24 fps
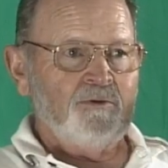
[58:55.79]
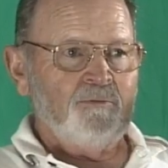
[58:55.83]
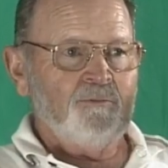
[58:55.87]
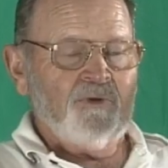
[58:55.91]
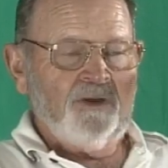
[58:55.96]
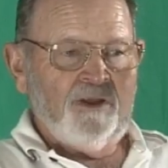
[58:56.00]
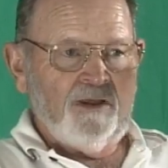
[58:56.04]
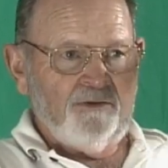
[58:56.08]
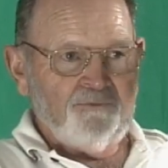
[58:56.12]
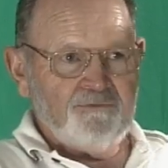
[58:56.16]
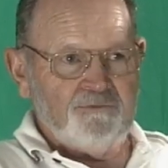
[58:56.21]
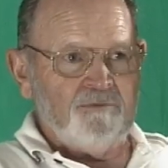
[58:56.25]

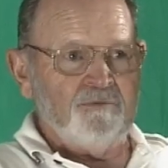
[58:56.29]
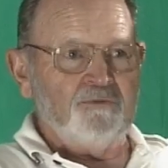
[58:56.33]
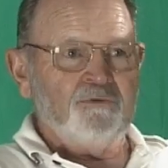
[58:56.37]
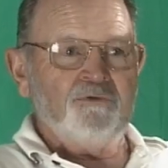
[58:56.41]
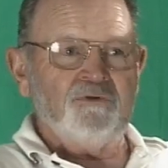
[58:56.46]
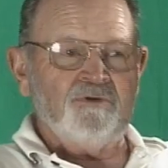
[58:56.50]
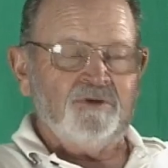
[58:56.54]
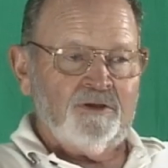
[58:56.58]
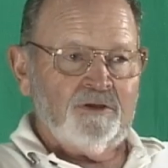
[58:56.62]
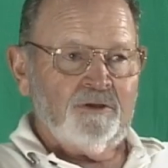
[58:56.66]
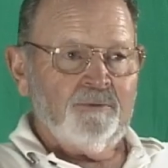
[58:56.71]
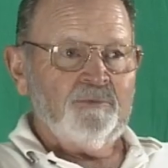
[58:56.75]
But after you know
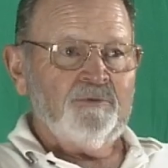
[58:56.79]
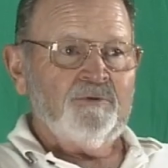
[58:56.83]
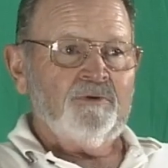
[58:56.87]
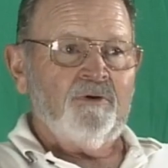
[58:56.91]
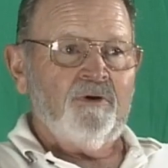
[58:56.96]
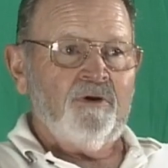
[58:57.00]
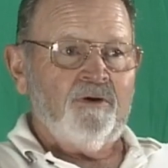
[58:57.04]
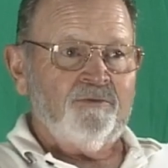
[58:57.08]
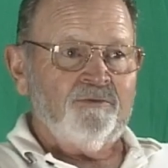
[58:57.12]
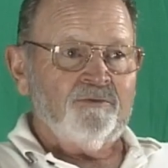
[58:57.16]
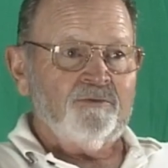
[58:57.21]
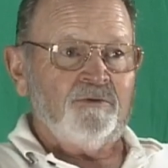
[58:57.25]
you get up in
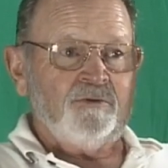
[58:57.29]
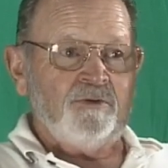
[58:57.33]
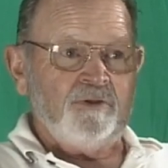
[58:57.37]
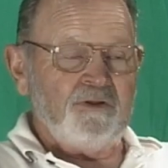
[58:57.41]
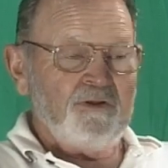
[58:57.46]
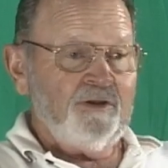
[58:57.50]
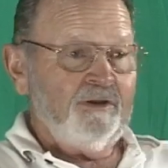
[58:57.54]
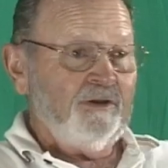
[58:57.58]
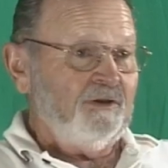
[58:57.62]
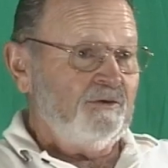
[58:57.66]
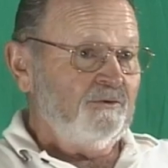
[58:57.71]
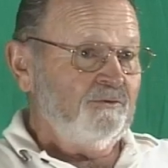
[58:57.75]
Hawthorne,
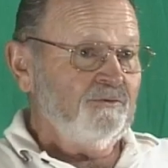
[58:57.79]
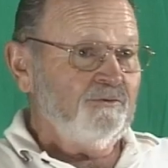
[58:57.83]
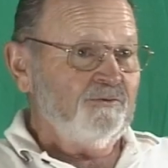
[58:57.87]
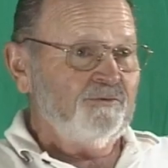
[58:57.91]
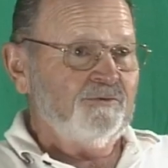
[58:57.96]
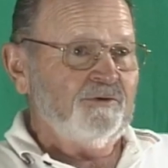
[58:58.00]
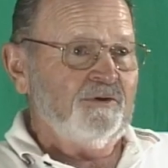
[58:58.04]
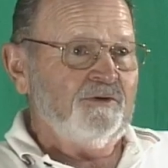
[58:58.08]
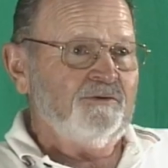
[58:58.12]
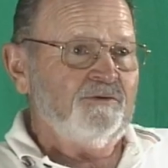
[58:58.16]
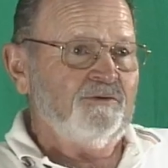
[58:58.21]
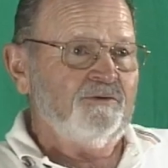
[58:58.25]
then they had two
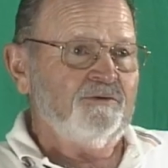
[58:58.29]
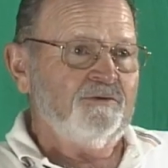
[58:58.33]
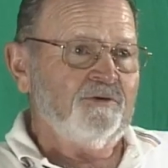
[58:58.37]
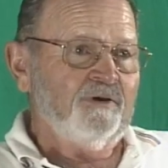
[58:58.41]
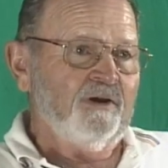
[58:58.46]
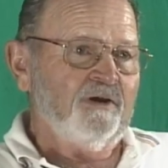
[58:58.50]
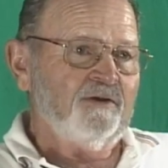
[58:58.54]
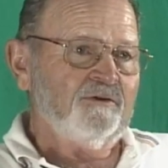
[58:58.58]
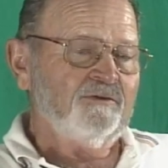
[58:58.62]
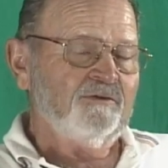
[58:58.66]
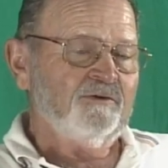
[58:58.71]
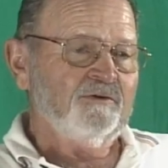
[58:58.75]
sets of
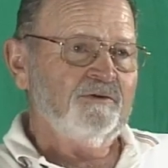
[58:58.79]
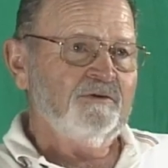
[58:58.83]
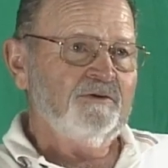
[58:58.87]
tracks.